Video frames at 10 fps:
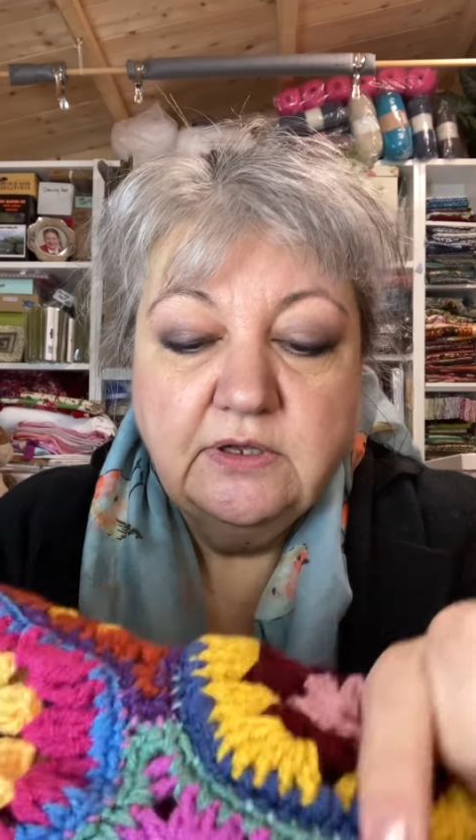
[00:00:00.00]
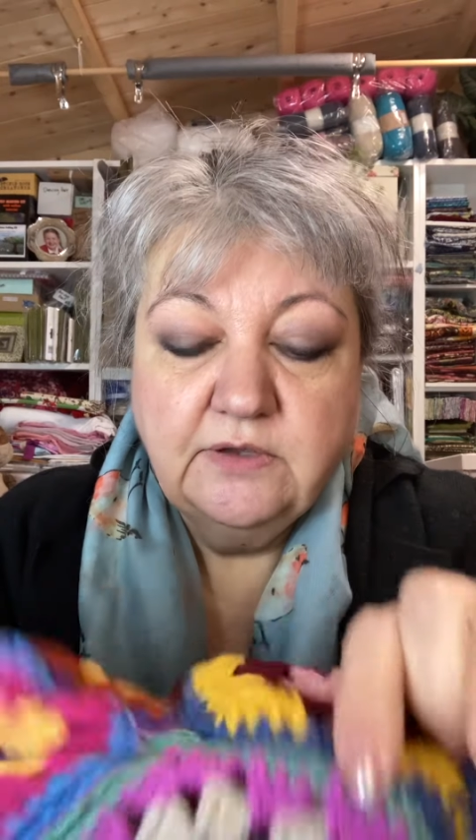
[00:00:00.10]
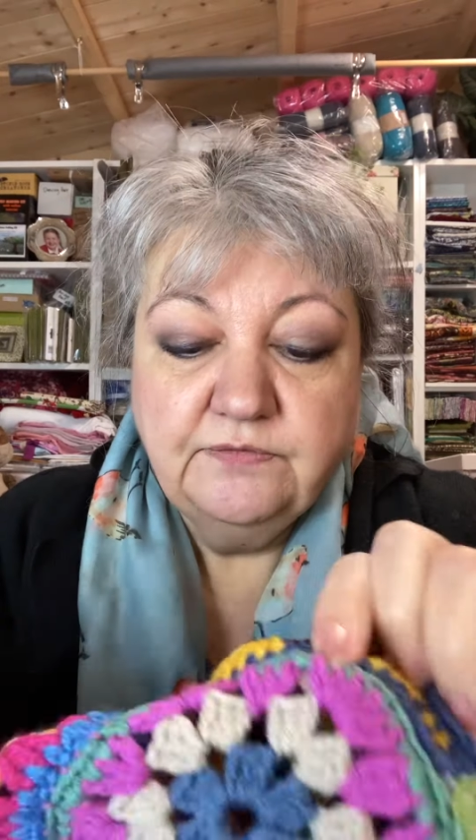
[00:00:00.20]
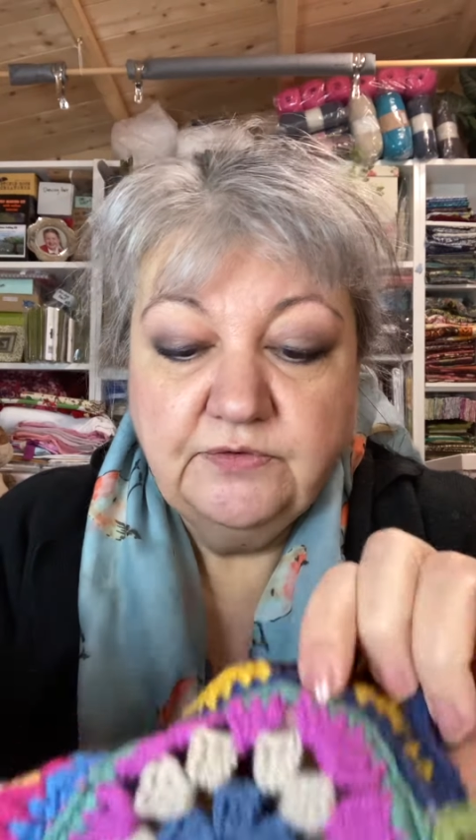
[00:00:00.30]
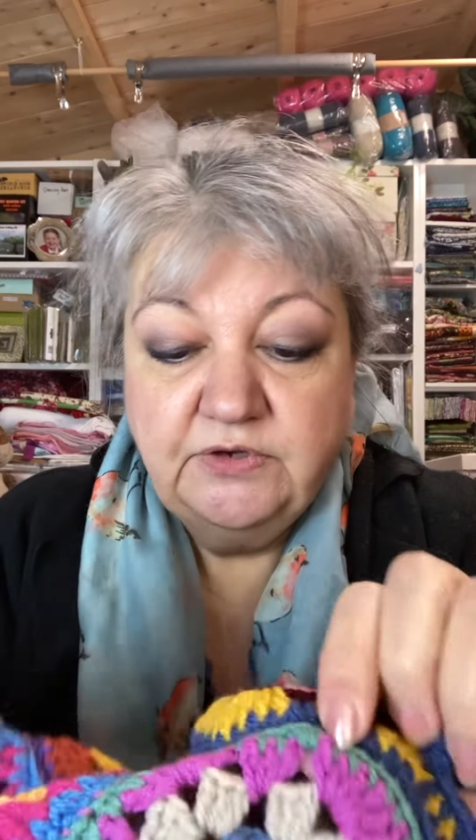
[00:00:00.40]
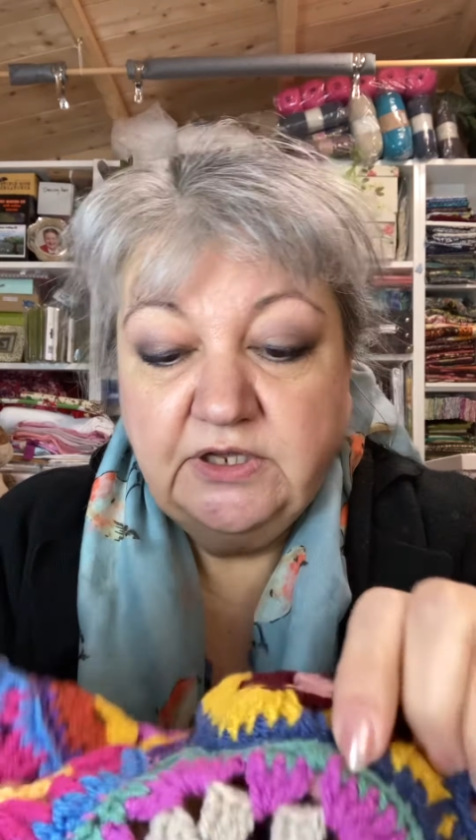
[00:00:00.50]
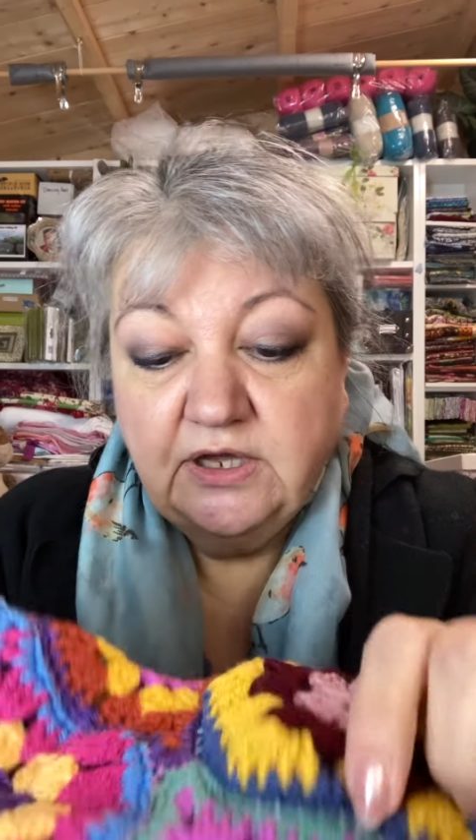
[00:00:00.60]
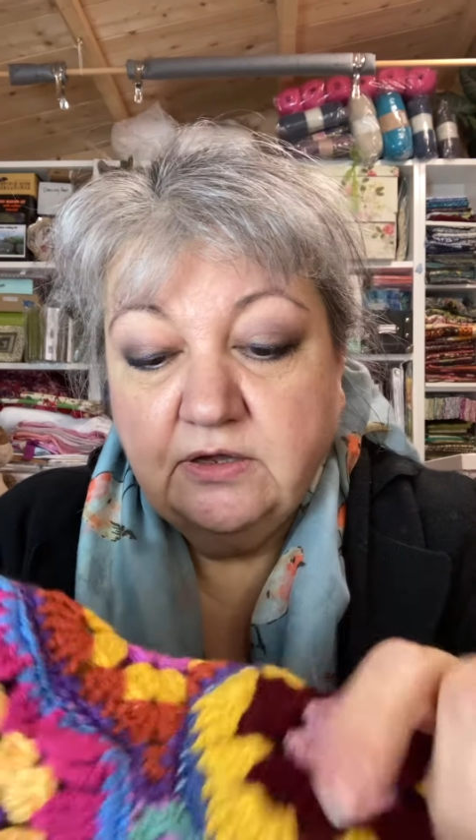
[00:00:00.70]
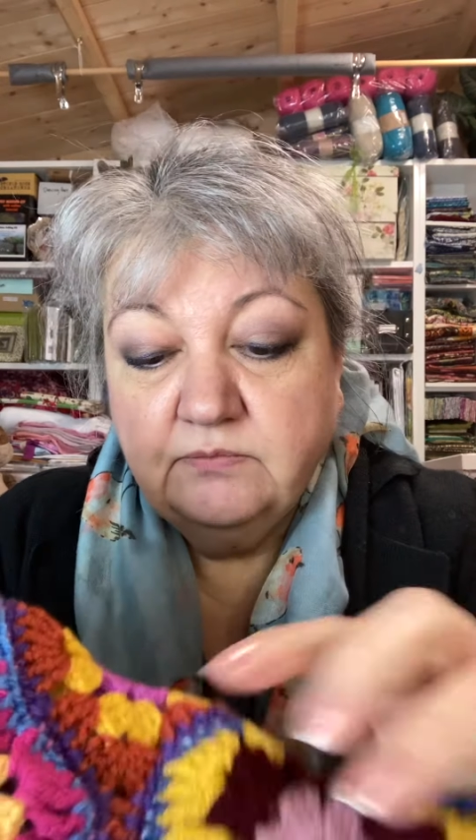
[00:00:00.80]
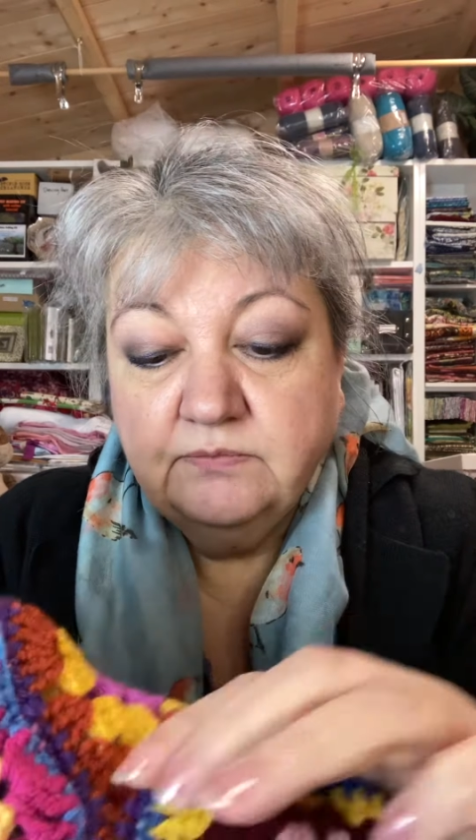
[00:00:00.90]
of the
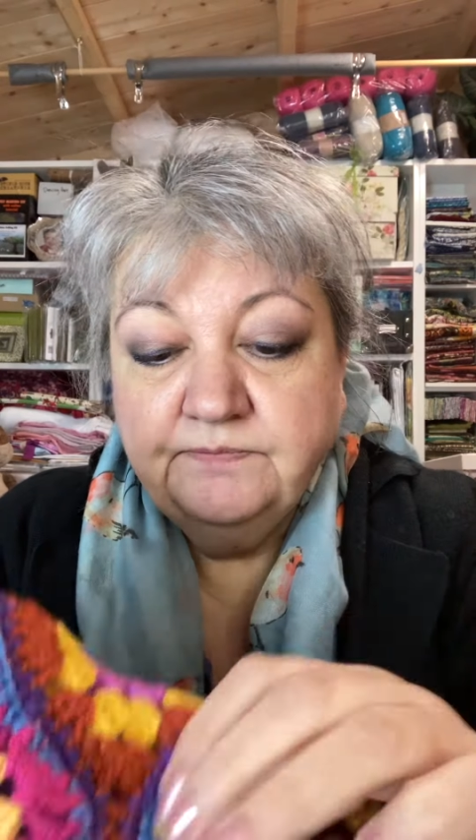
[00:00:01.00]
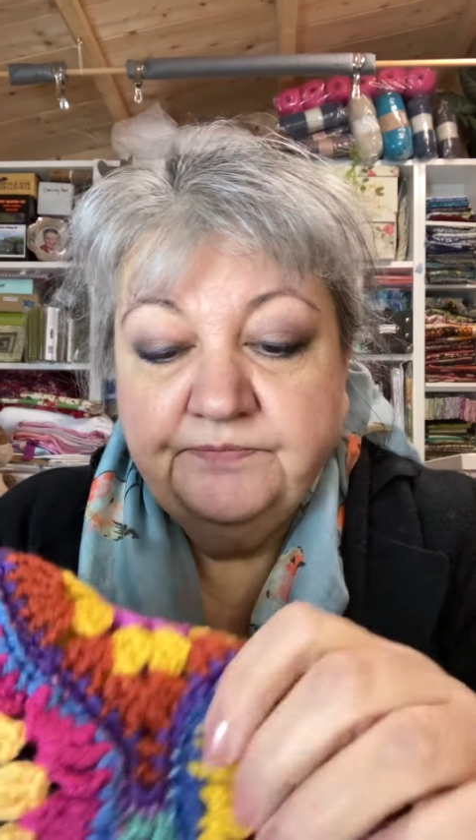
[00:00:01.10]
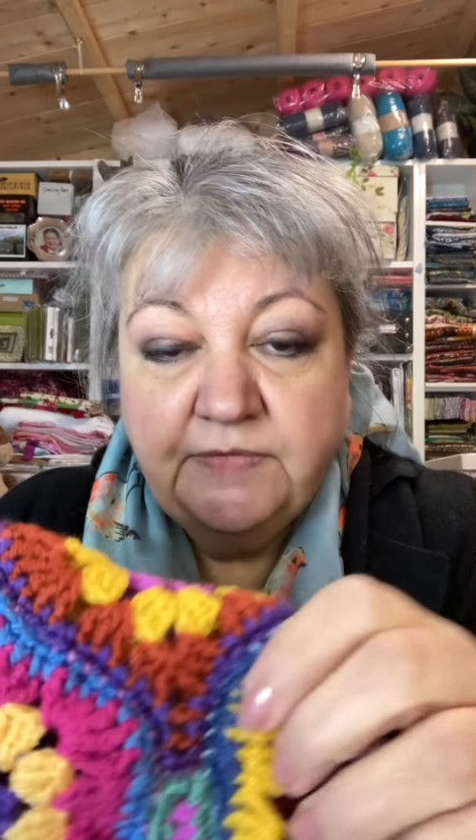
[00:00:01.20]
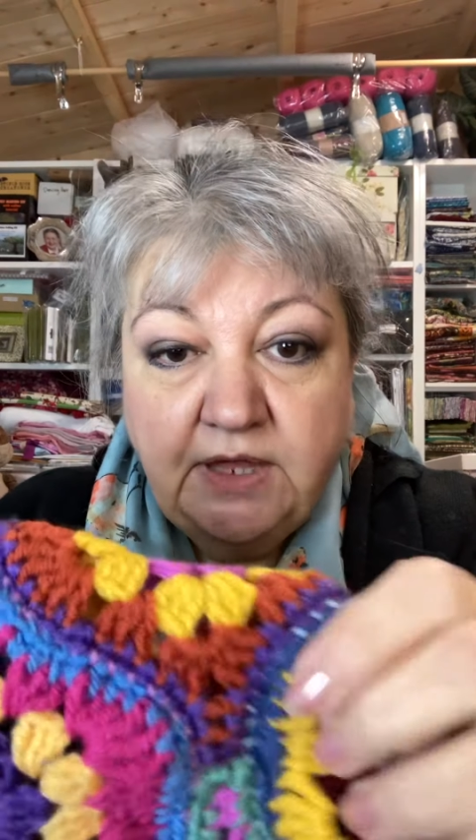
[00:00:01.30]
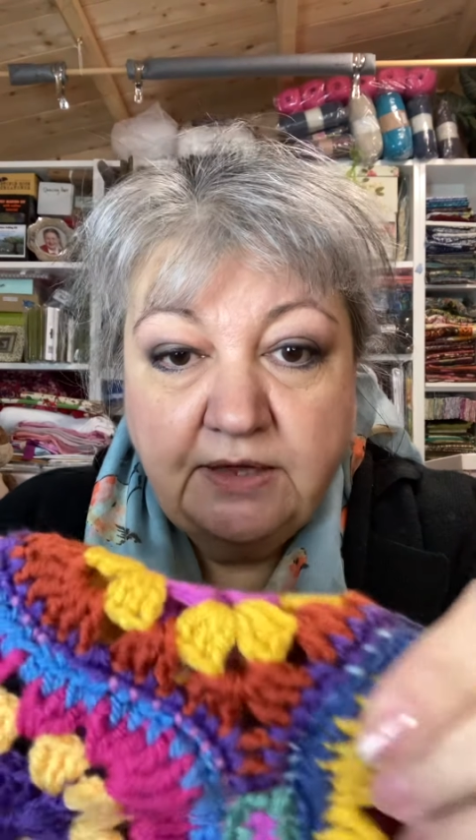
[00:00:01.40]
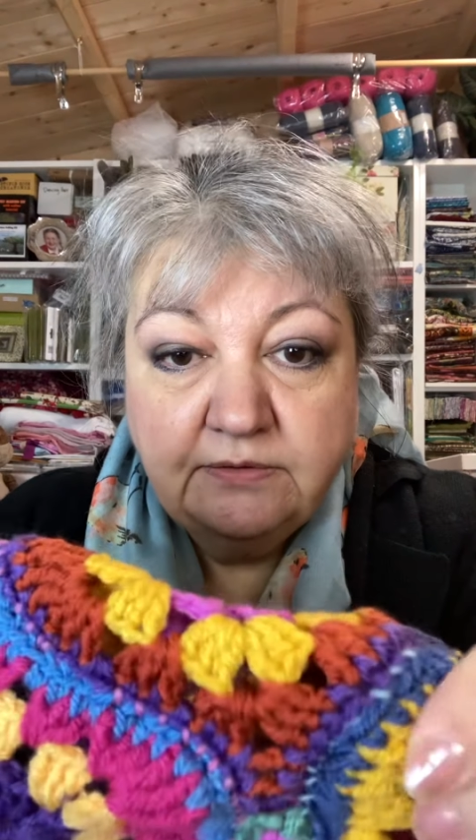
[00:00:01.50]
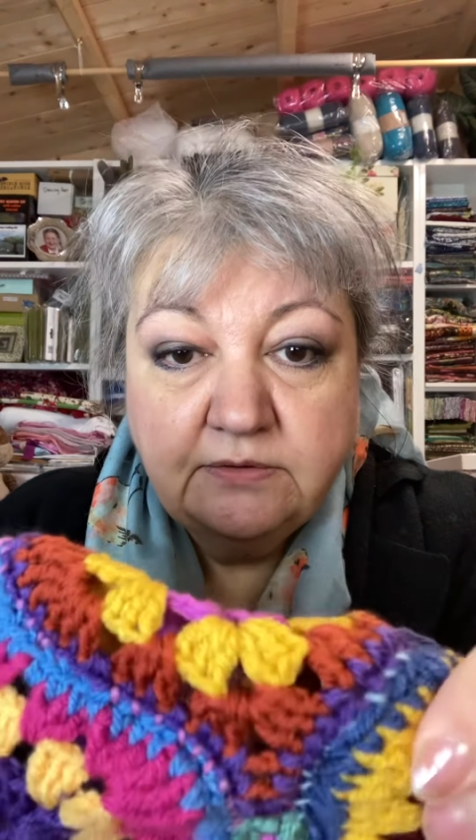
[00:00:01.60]
there,